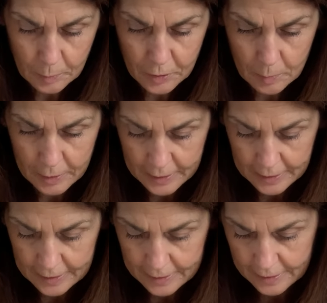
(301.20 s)
possibly
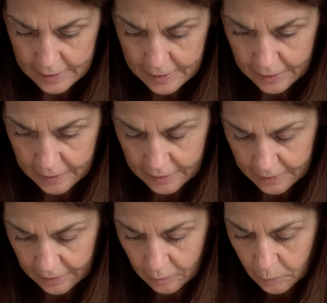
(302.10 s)
easier said than
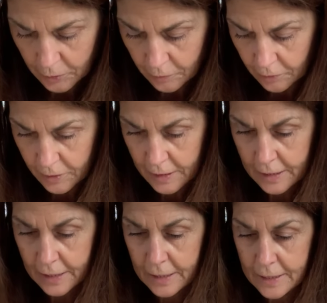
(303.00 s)
done when you've got
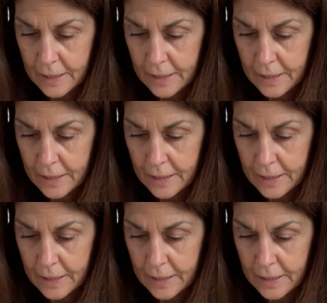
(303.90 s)
sticky